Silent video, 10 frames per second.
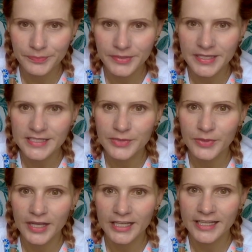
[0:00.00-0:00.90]
because I
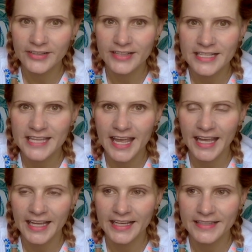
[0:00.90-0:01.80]
work here in the
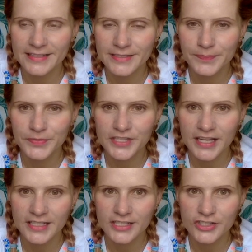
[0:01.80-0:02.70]
day, and it's
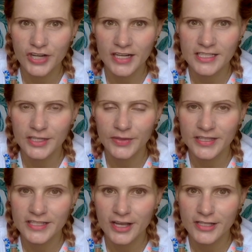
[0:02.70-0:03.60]
kind of distracting when
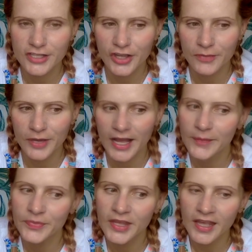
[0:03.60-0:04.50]
there's cars going by.
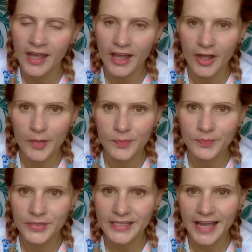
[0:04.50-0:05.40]

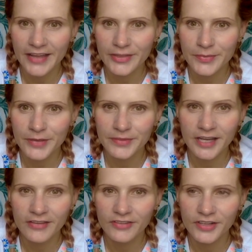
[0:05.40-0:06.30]
But yeah, at the moment,
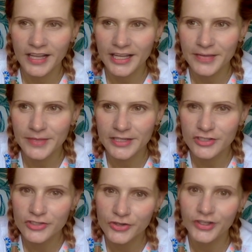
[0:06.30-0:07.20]
I feel like I'm in a
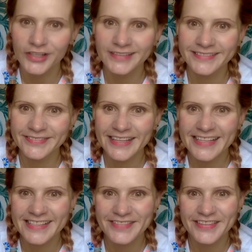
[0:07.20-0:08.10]
sauna
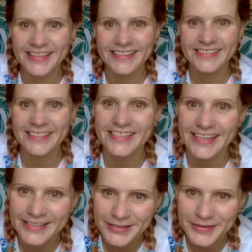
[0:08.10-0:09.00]
because I've got the door shut
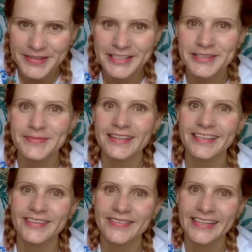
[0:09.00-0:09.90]
as well because I'm
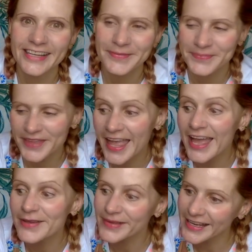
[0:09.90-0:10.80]
making a video.
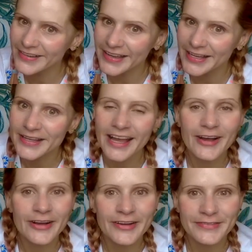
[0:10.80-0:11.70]
But anyway,
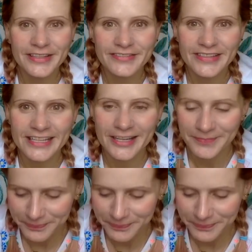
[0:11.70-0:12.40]
on with the video.